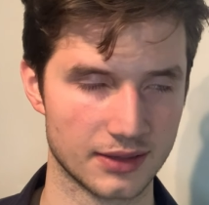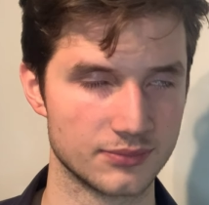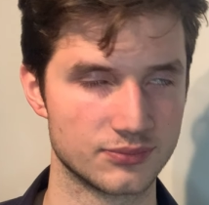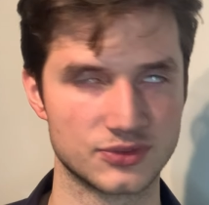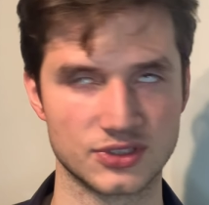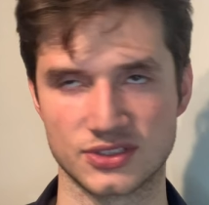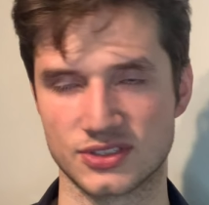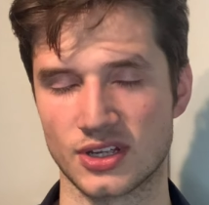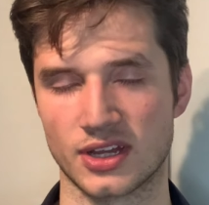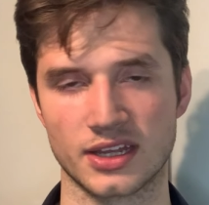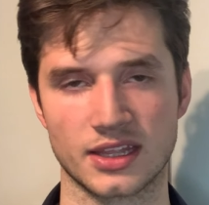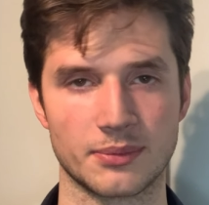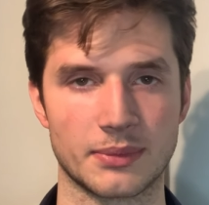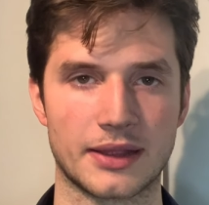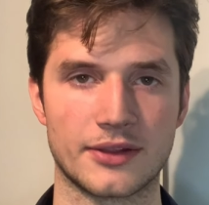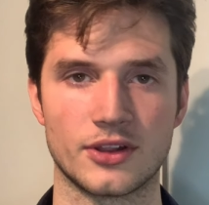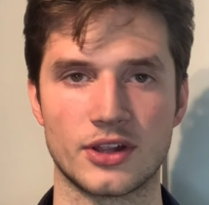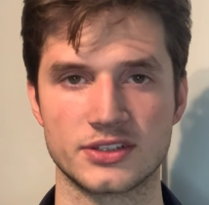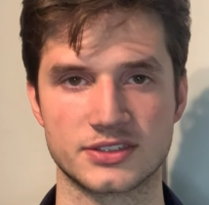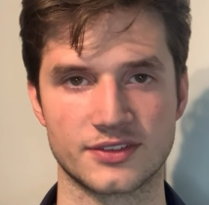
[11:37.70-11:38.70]
just talking
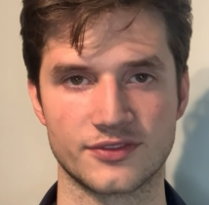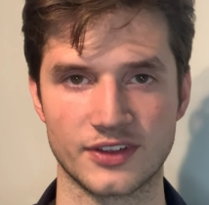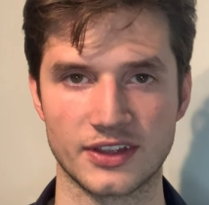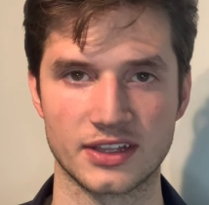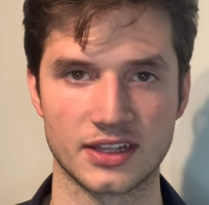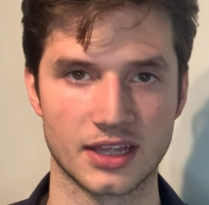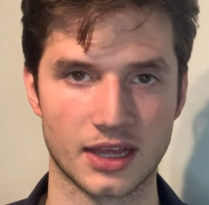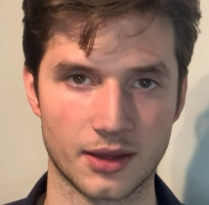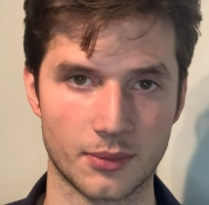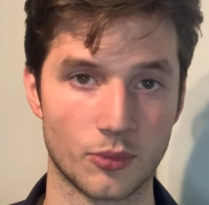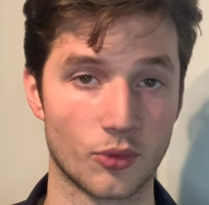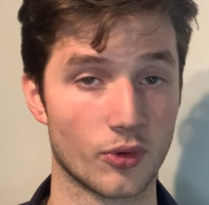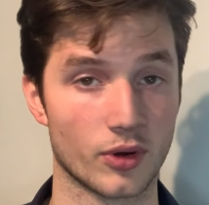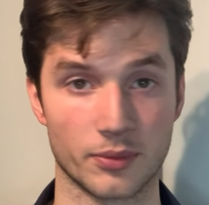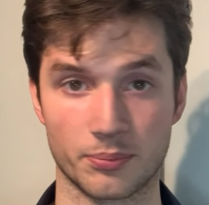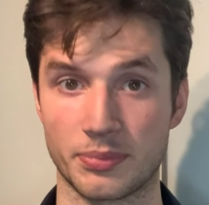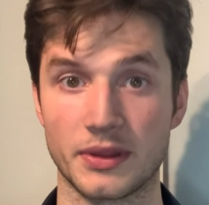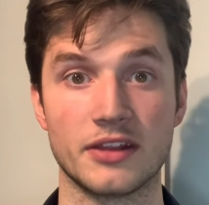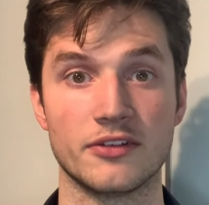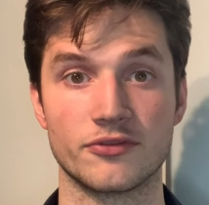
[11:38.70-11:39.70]
about loss of income
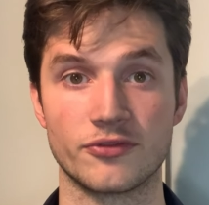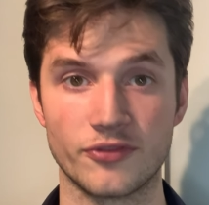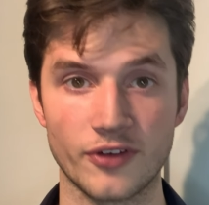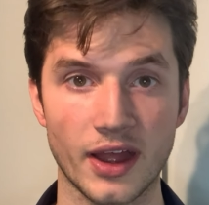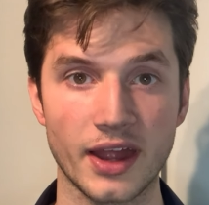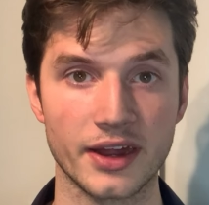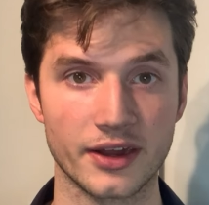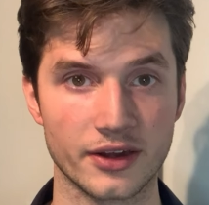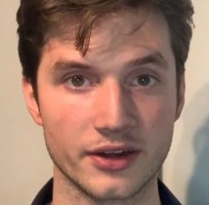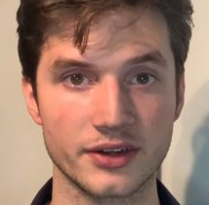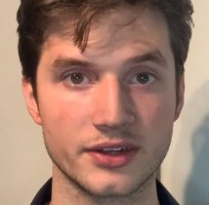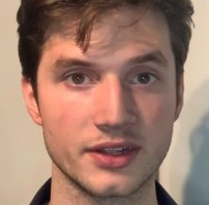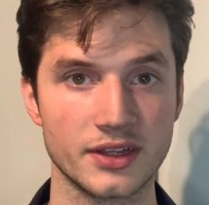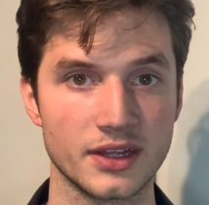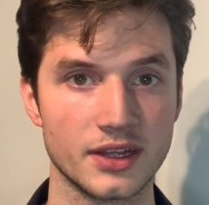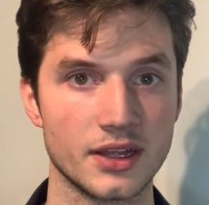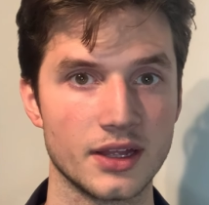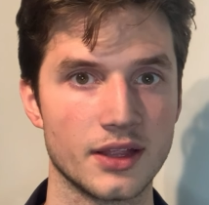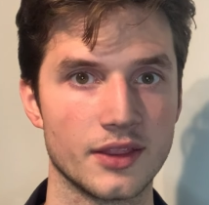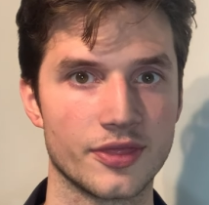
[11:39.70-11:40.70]
or being fired,
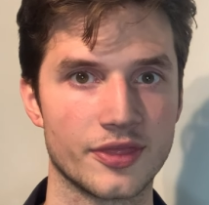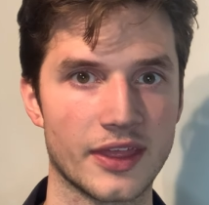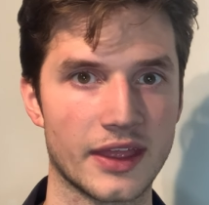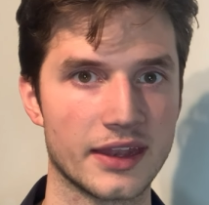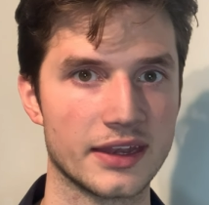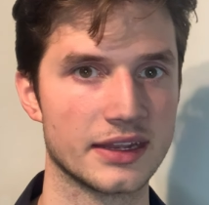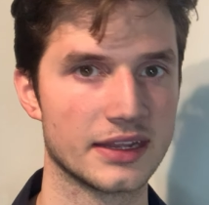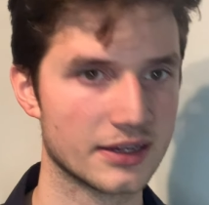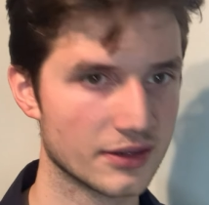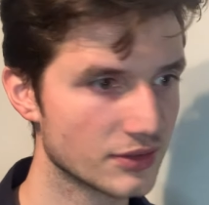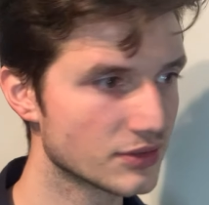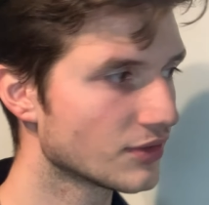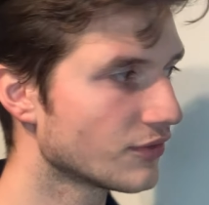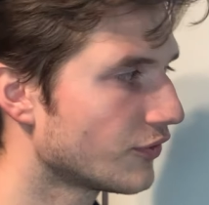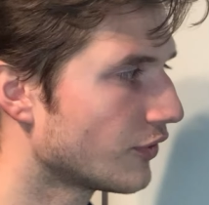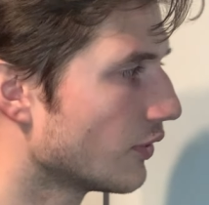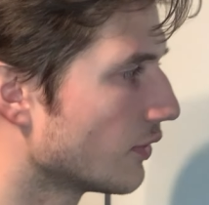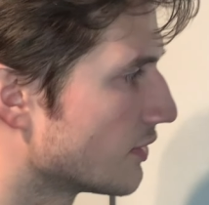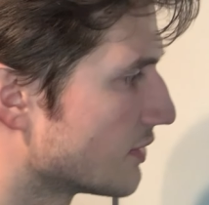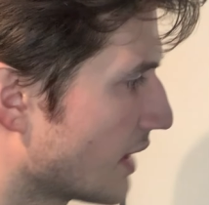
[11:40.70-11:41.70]
then here's a
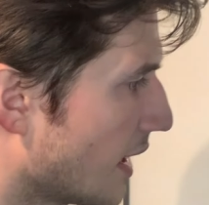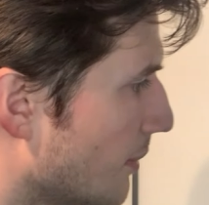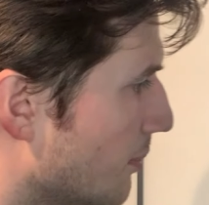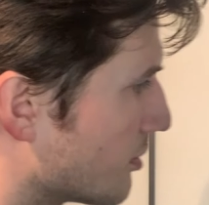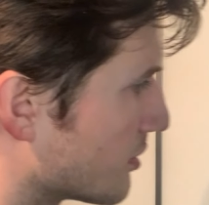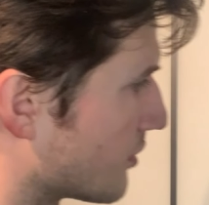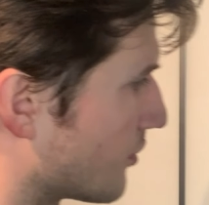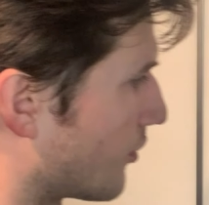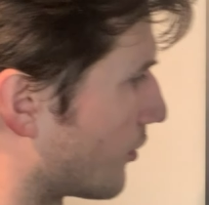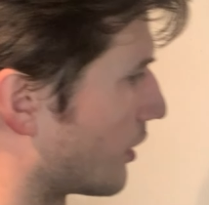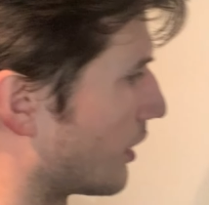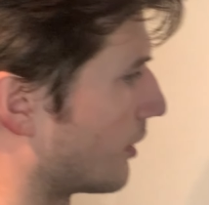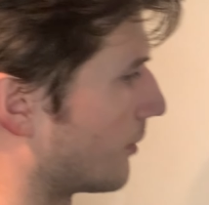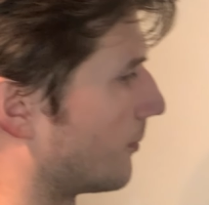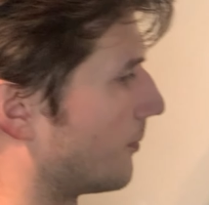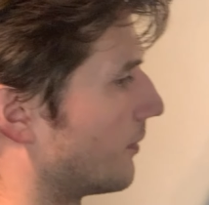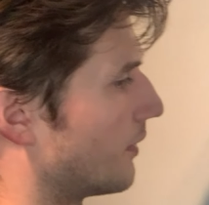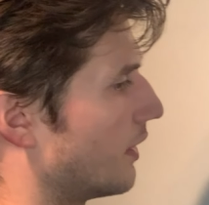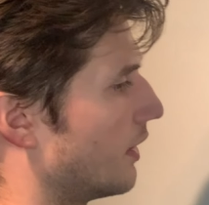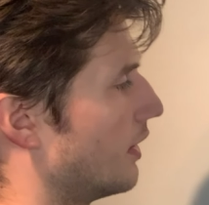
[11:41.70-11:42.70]
few examples for you.
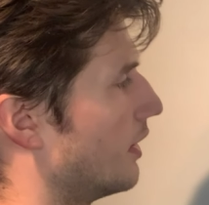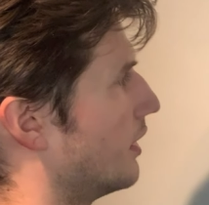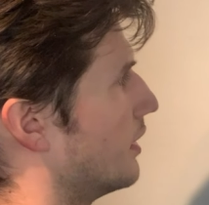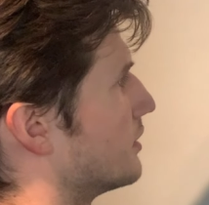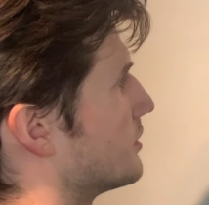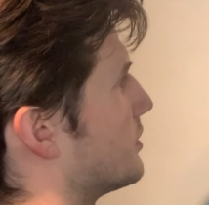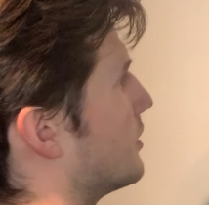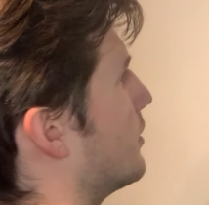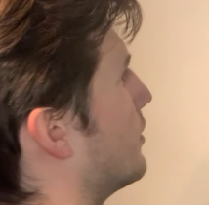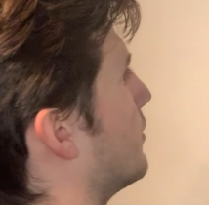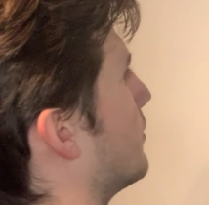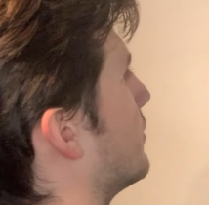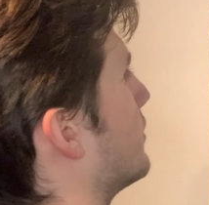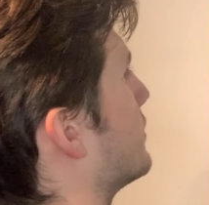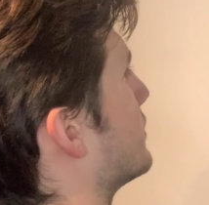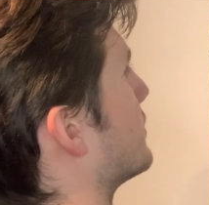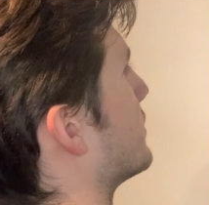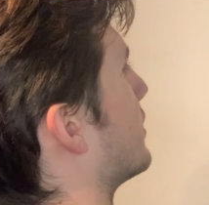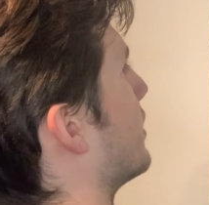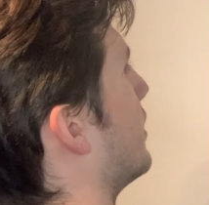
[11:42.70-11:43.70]
So
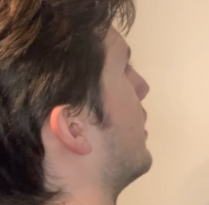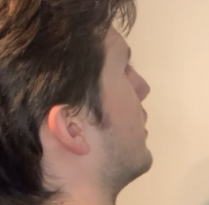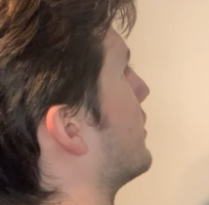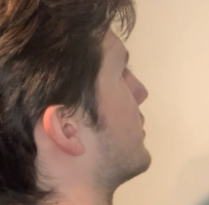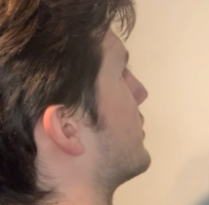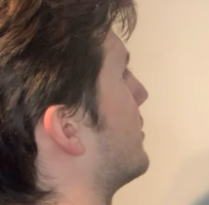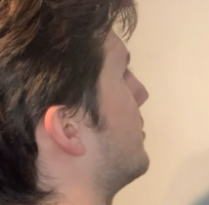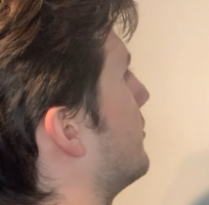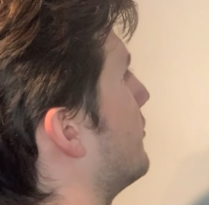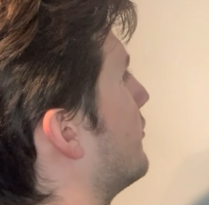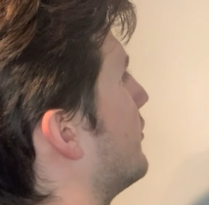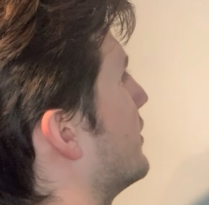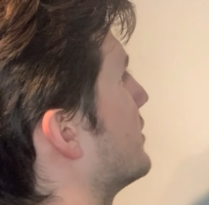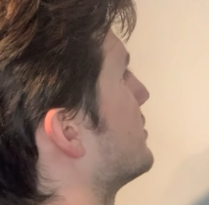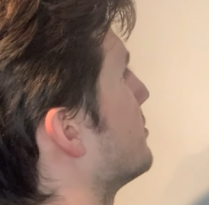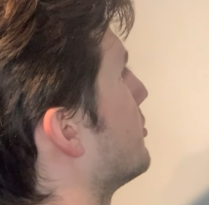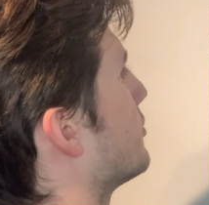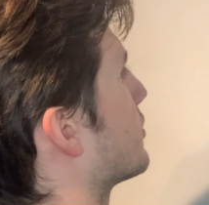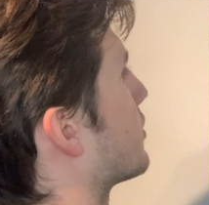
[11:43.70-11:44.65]
some invisible